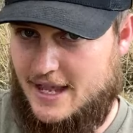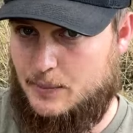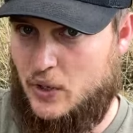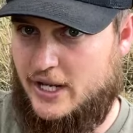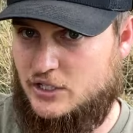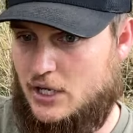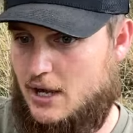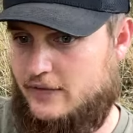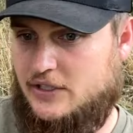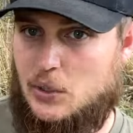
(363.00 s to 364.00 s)
that branch
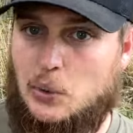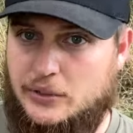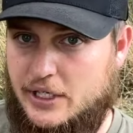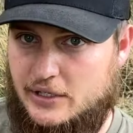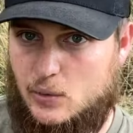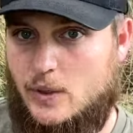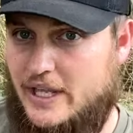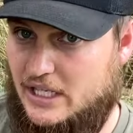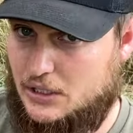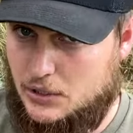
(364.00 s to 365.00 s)
off and the only other one
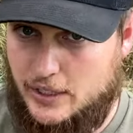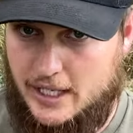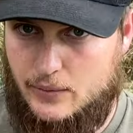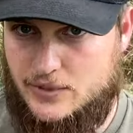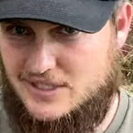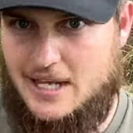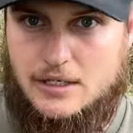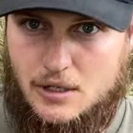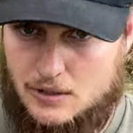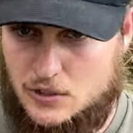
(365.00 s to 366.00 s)
that he could hit was
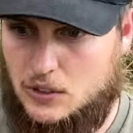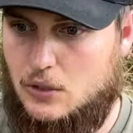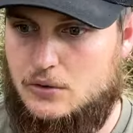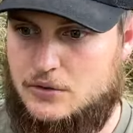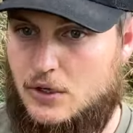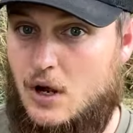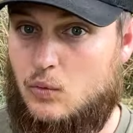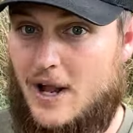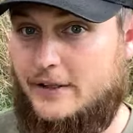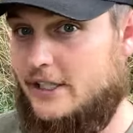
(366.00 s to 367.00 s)
10 yards closer
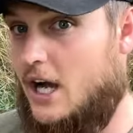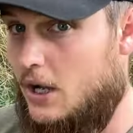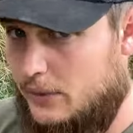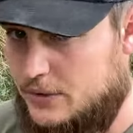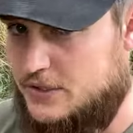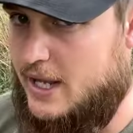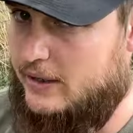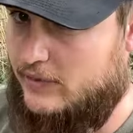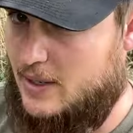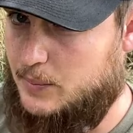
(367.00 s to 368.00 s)
around the other side
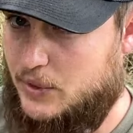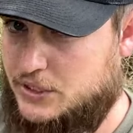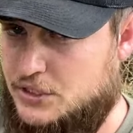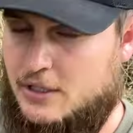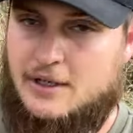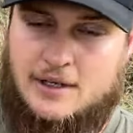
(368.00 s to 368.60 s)
of that bush,